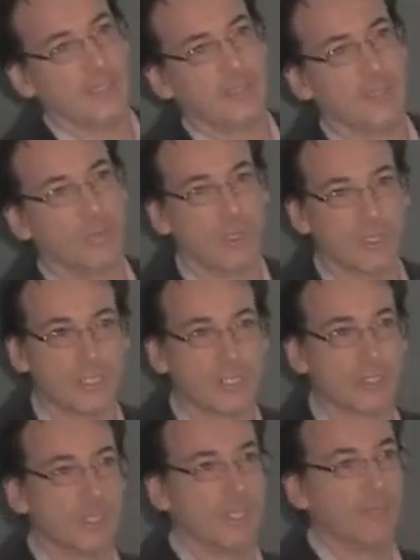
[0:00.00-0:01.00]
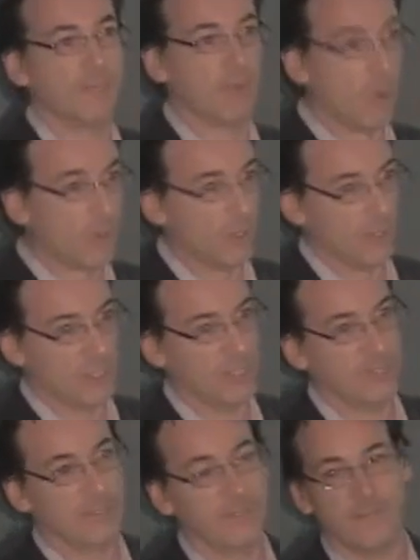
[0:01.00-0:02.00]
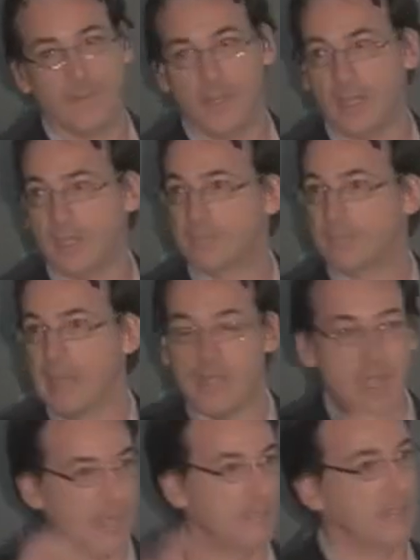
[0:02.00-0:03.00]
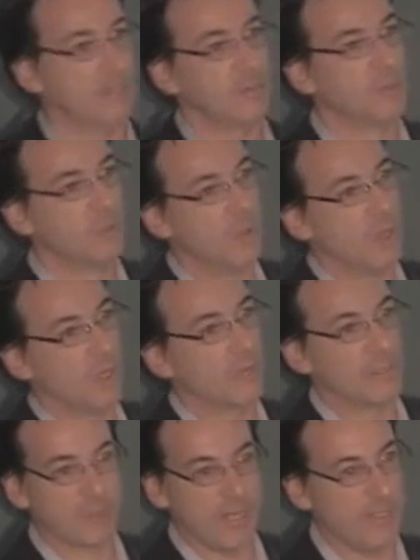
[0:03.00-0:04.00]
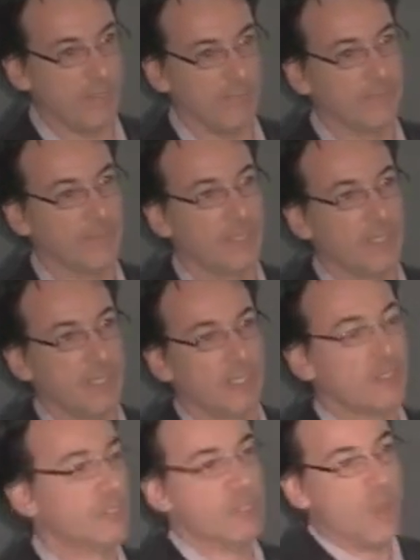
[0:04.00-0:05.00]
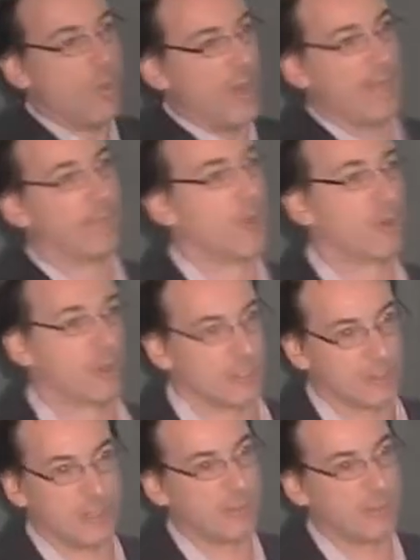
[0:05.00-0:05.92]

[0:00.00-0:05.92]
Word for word: Until 2008, there was brokers that by hand they would do all the trading.